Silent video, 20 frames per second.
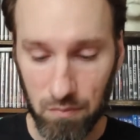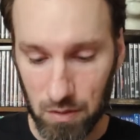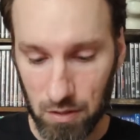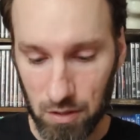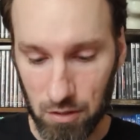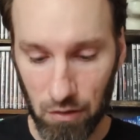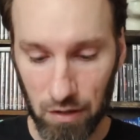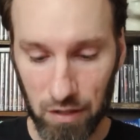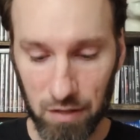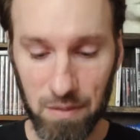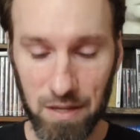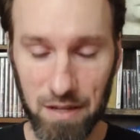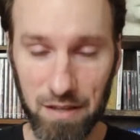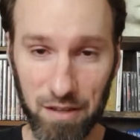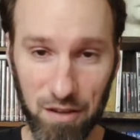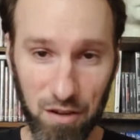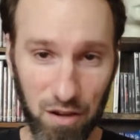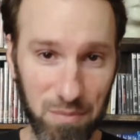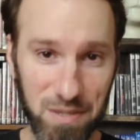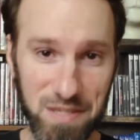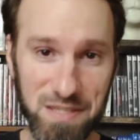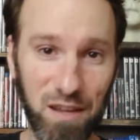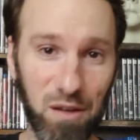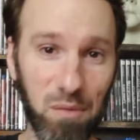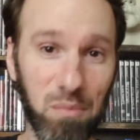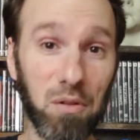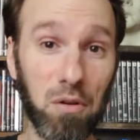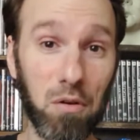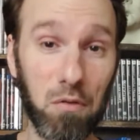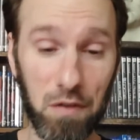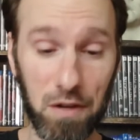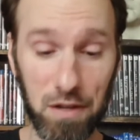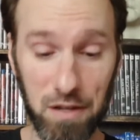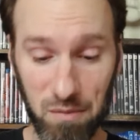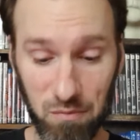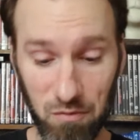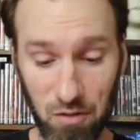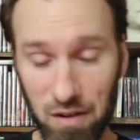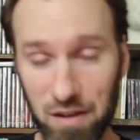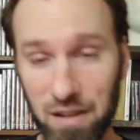Correct me in the comments down below if I
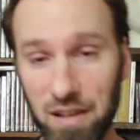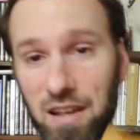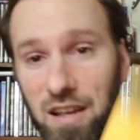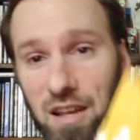am wrong.